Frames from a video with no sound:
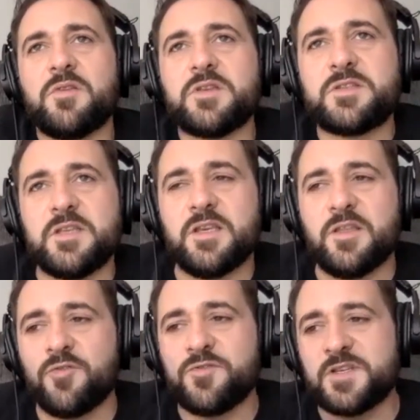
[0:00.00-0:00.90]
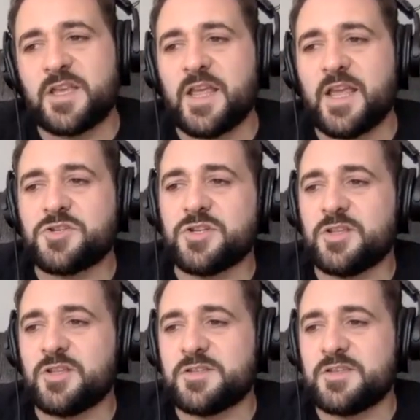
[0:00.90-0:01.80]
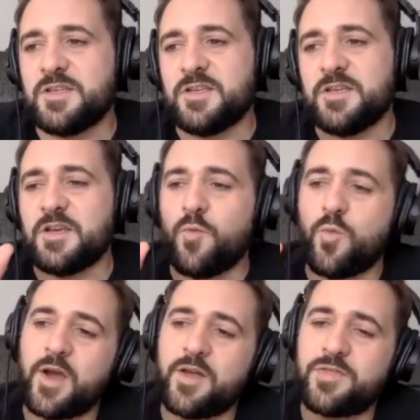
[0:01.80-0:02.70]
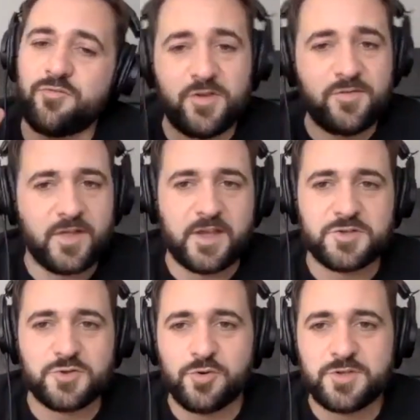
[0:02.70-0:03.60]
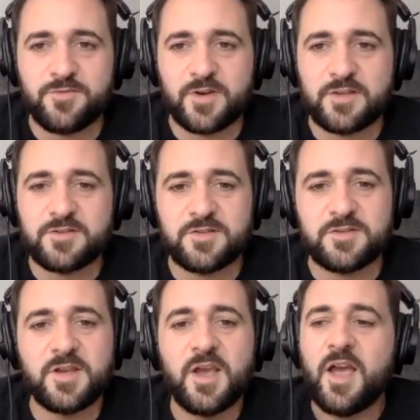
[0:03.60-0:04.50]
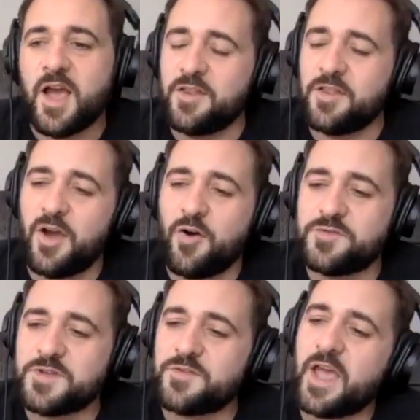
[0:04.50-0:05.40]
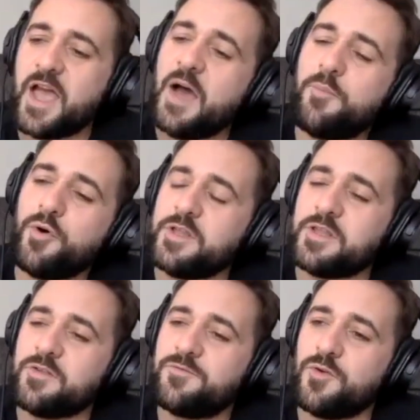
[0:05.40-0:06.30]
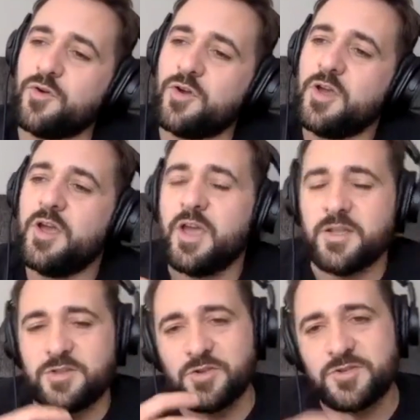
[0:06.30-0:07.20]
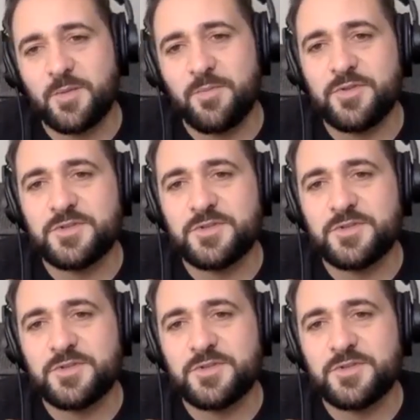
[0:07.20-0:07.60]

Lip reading: see, obviously connection, see with reflexology, for instance, and obviously if you hit a point in the foot, it does something.